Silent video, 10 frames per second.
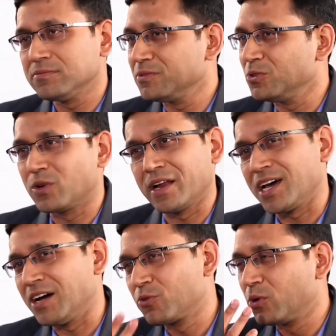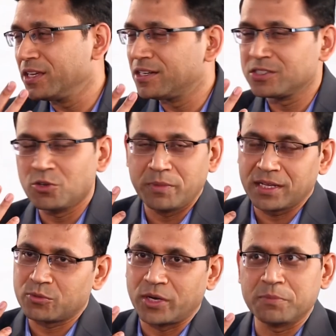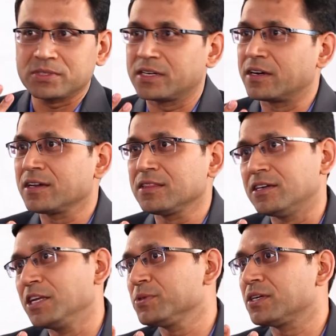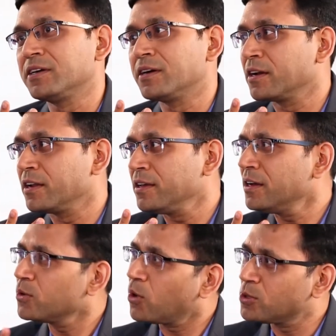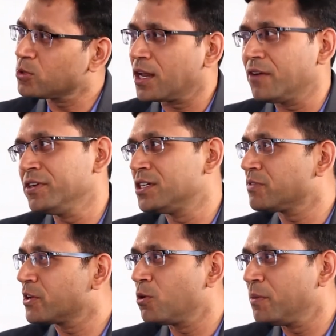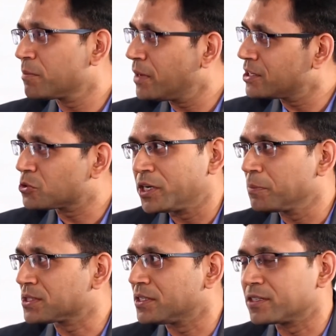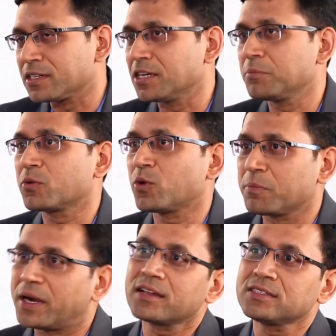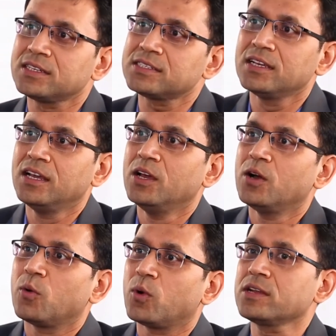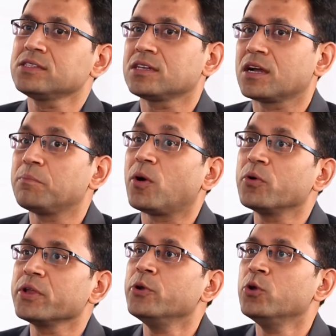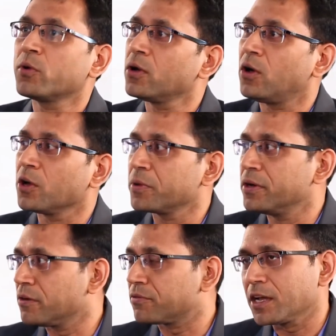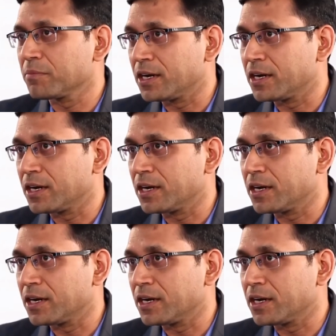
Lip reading: You can have good years, you make 20% return, 30% return in a year. You will also have years when you will make minus 20% return. But what matters is, what is the compounding you do over a long period of time?